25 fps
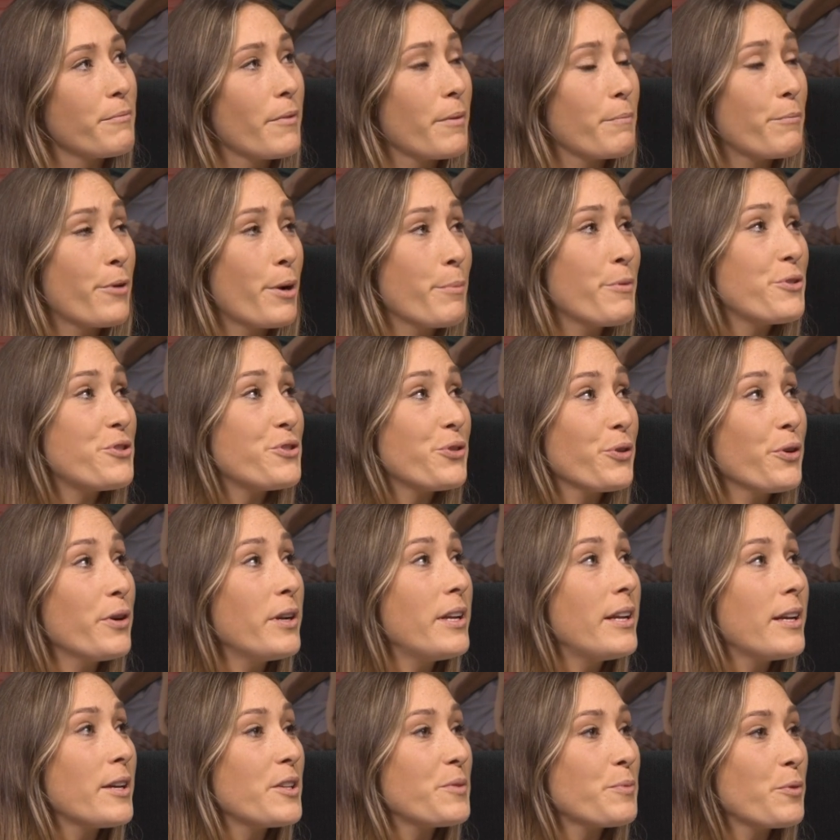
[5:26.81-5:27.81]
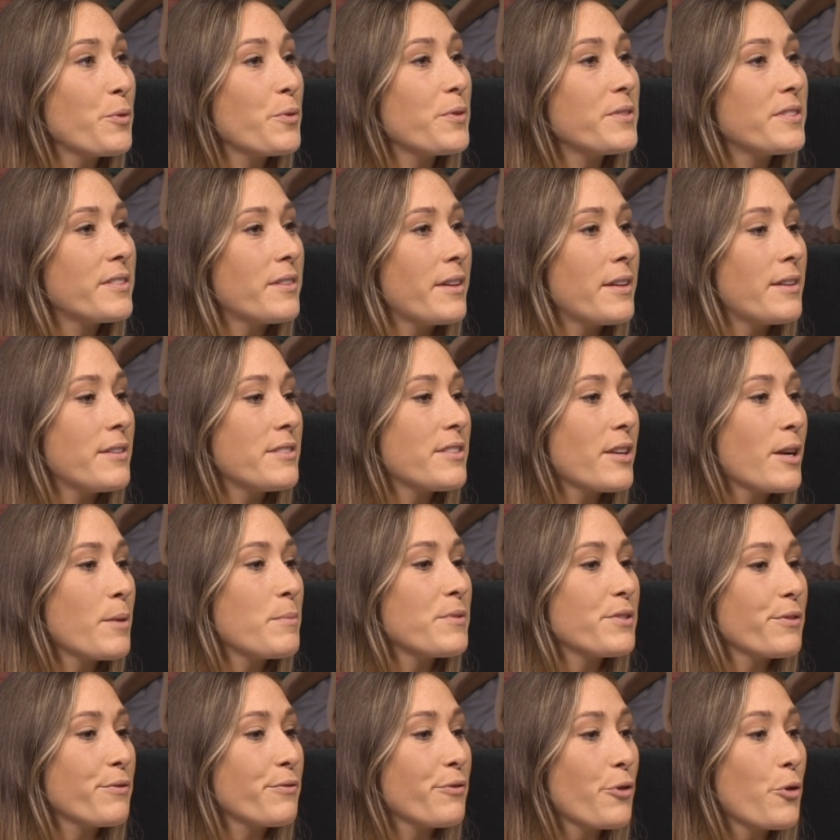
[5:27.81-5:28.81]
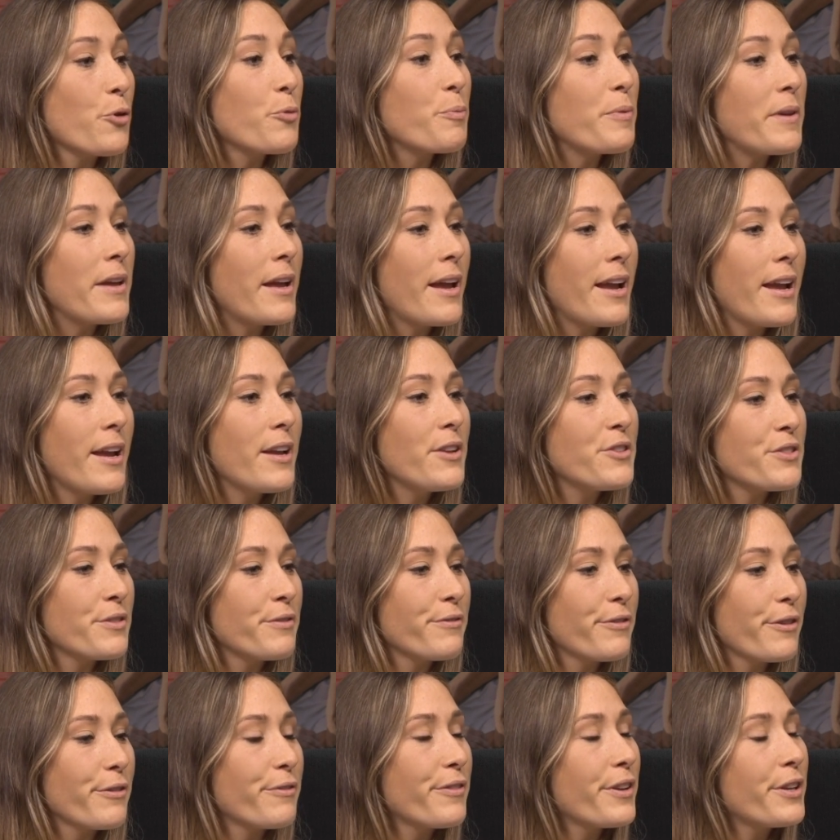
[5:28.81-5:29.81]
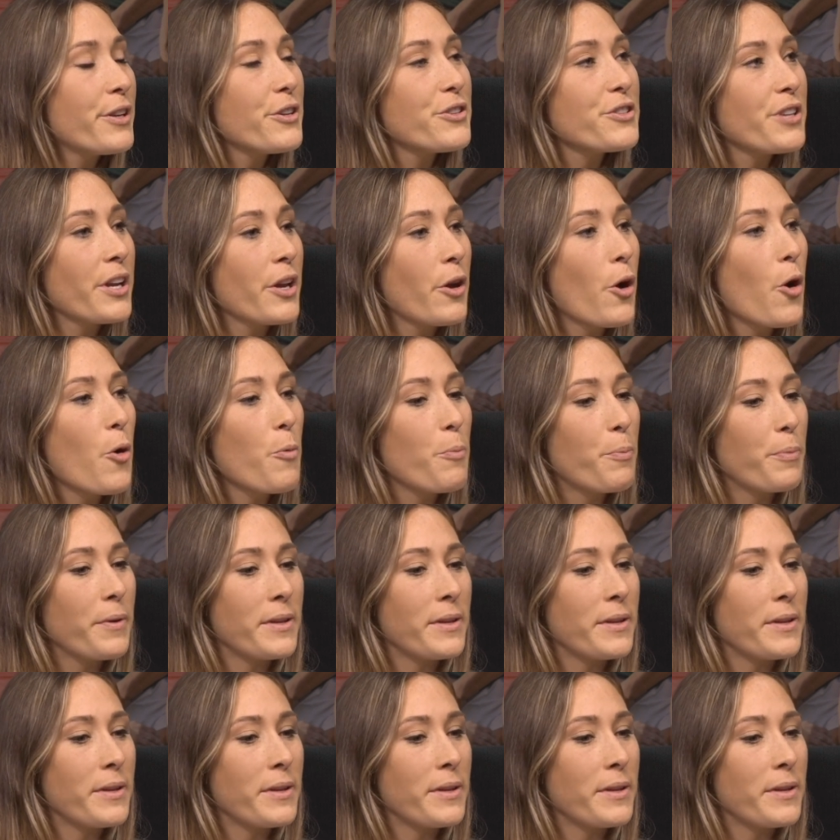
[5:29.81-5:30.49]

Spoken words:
prematurely, I suppose, in terms of rugby age and for finishing up.